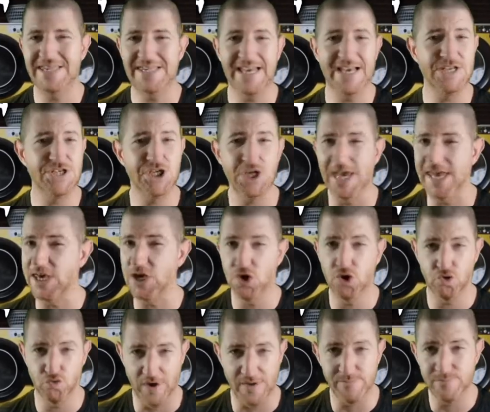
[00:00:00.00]
Such a
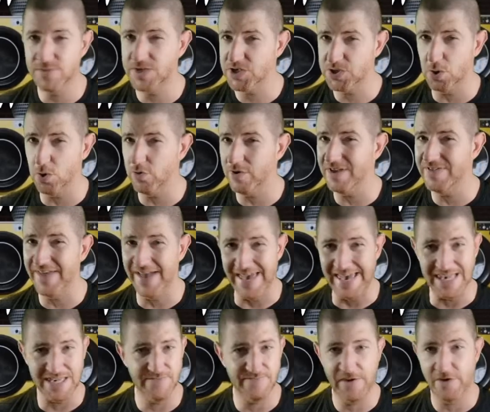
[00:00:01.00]
grim story that
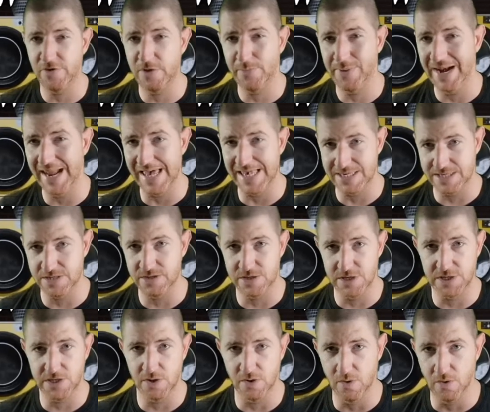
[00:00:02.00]
isn't very pleasant
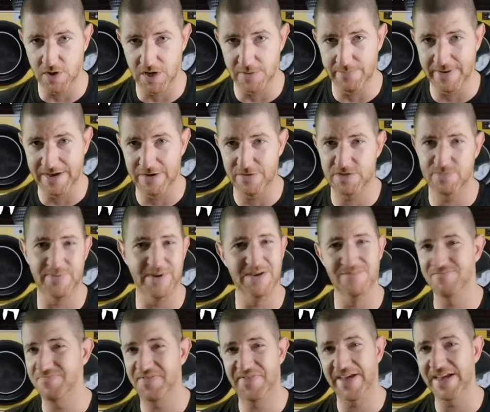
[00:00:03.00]
to talk about,
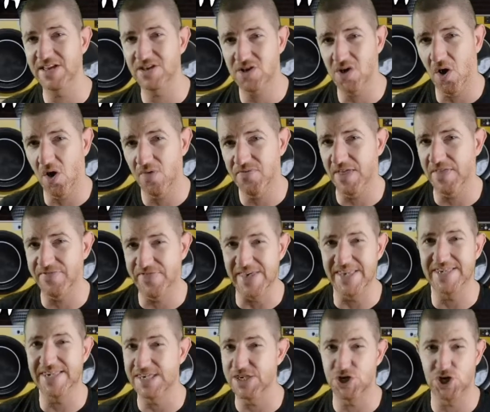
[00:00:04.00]
but thank God that
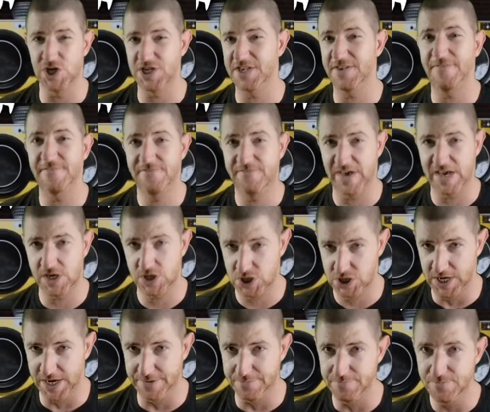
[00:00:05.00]
this is just
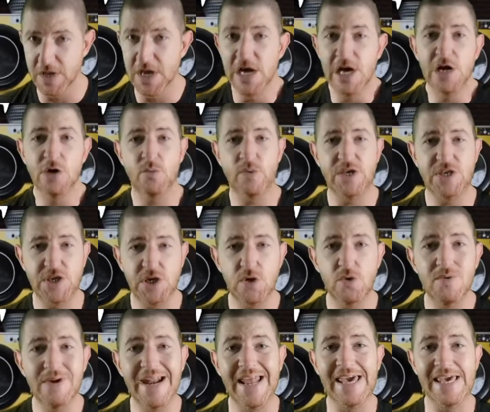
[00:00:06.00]
fiction. We
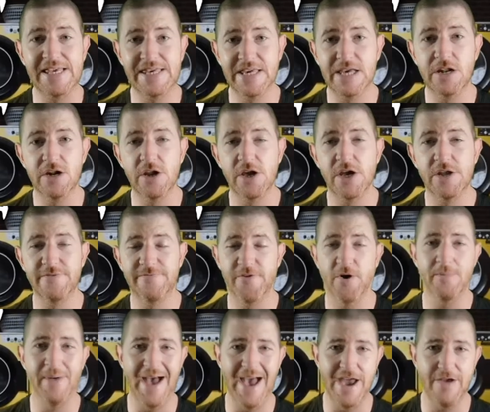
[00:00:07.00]
do later learn
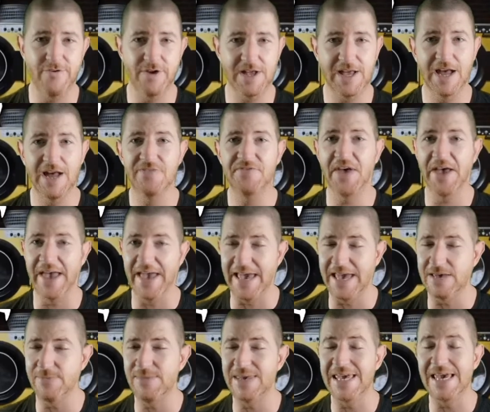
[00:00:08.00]
from Erica that
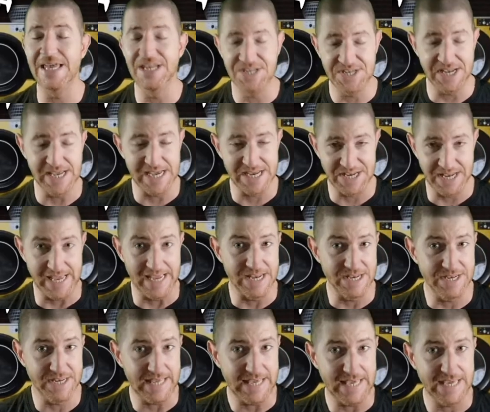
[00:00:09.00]
Amy did
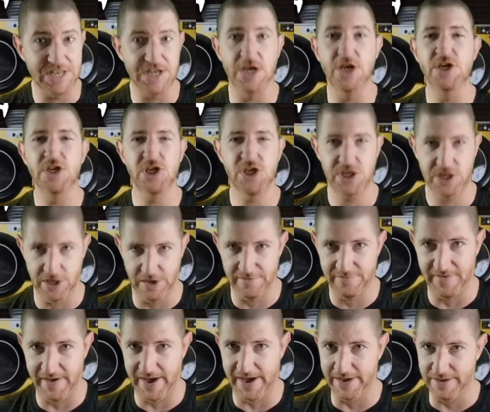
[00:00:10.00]
indeed
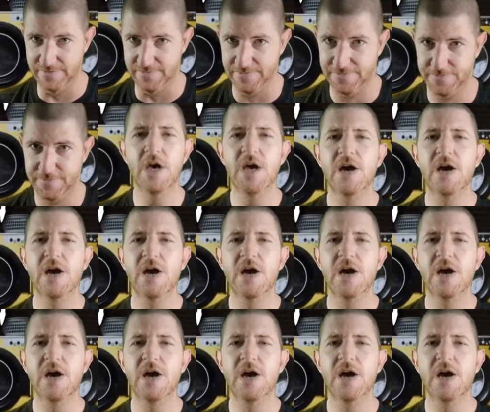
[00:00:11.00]
survive.